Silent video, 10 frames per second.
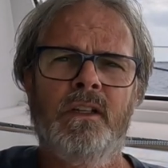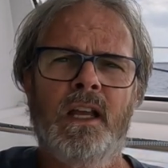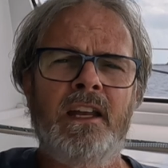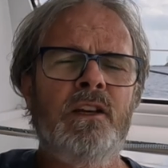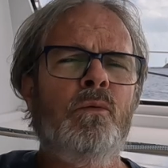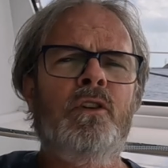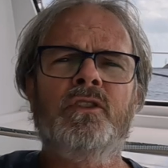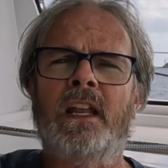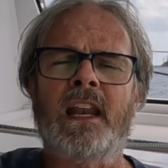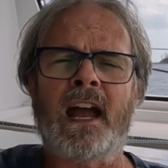and it
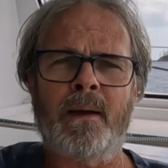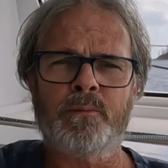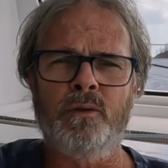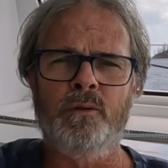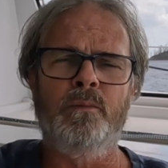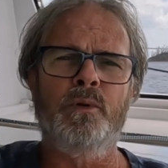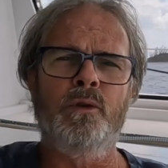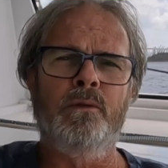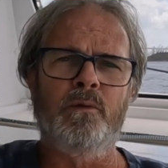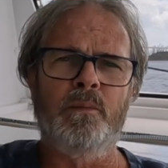was an absolute
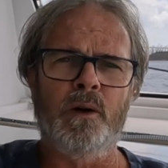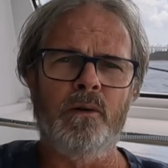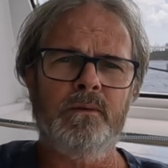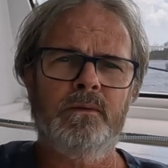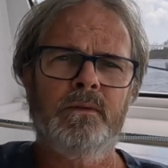beautiful boat.